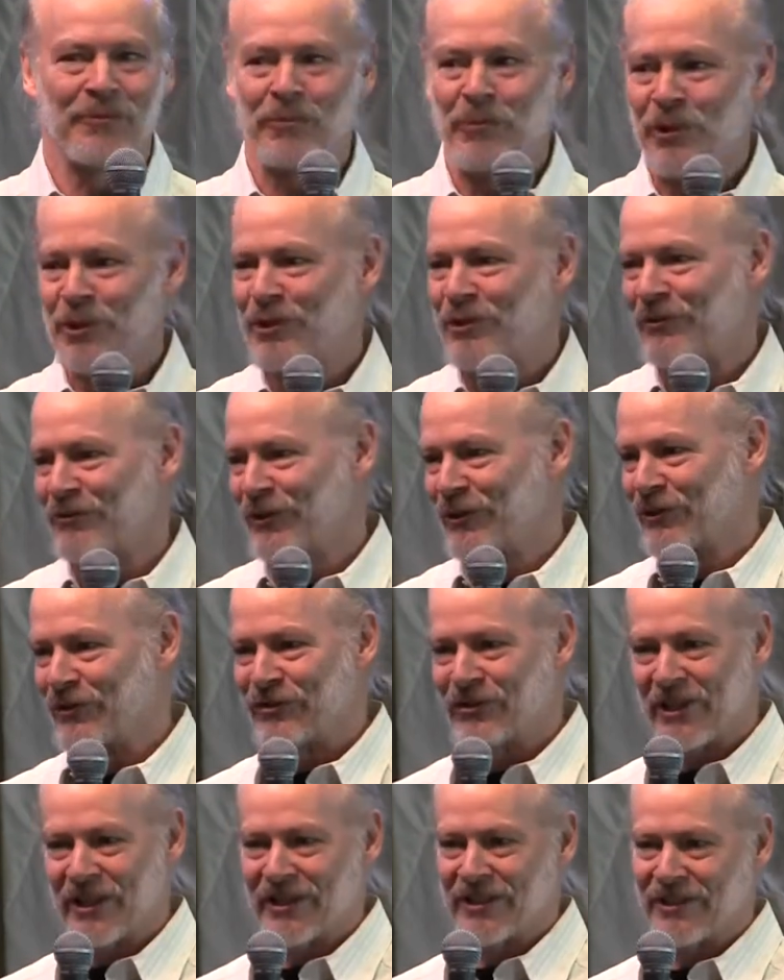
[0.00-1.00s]
beautiful,
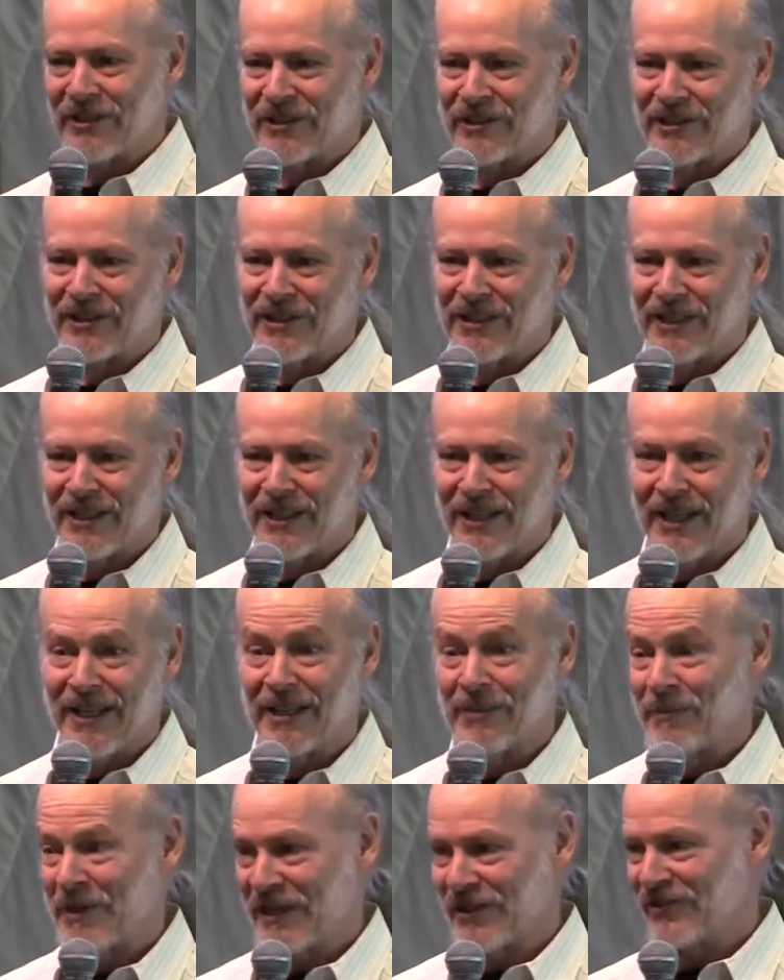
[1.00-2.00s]
subtle,
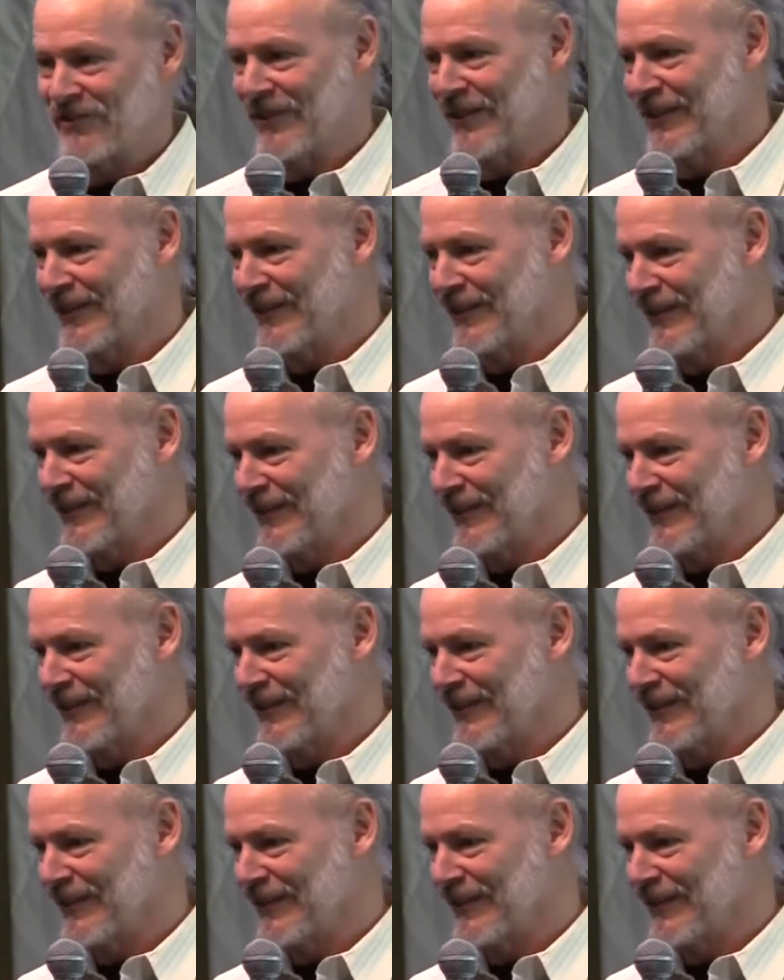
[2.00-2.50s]
and amazing.